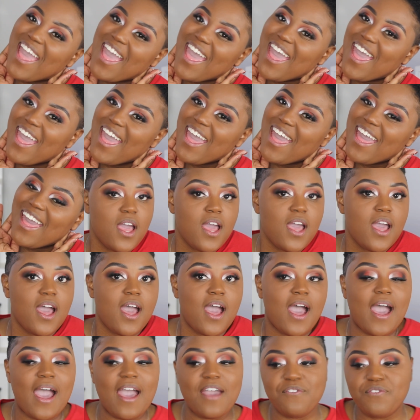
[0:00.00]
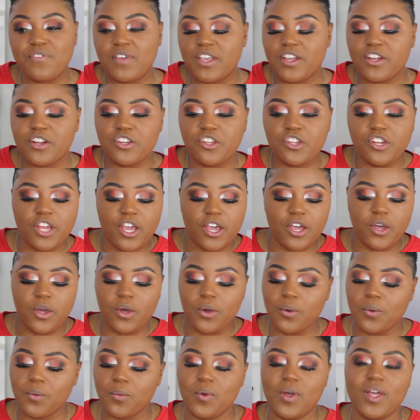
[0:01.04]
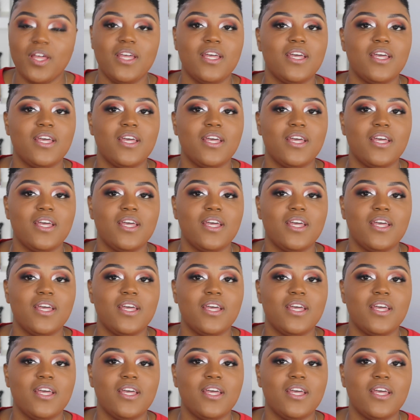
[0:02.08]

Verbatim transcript: I figured, you know,